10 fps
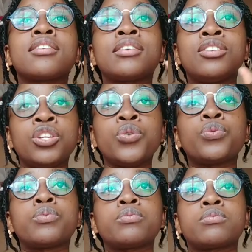
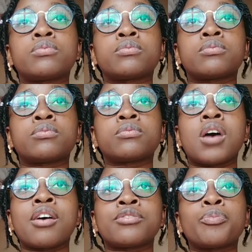you
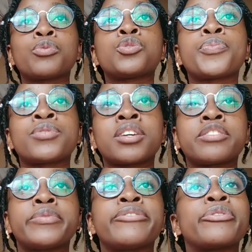are supposed to
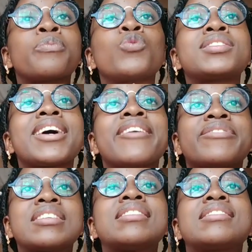protect me from
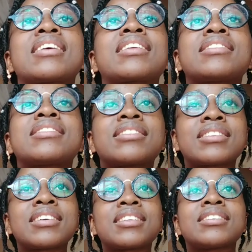whatever insects
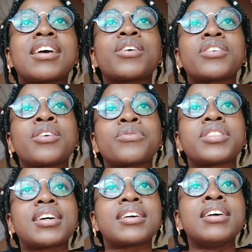that are out
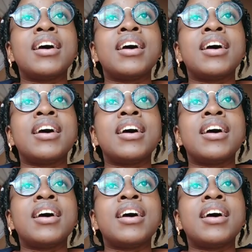there.